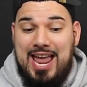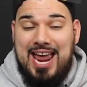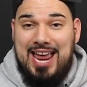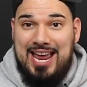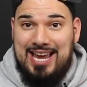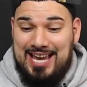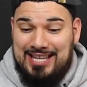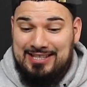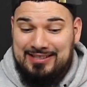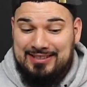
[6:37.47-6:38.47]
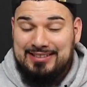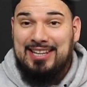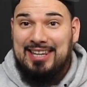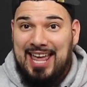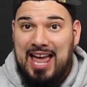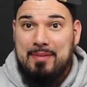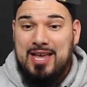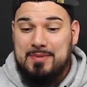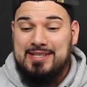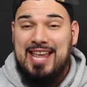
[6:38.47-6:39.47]
The lamb
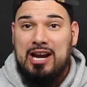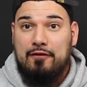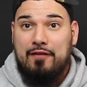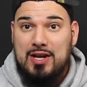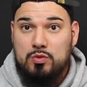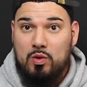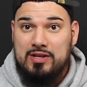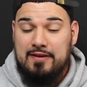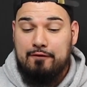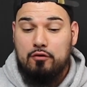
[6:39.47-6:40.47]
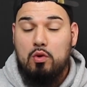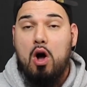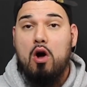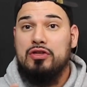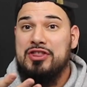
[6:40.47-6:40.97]
has been sacrificed once and for all,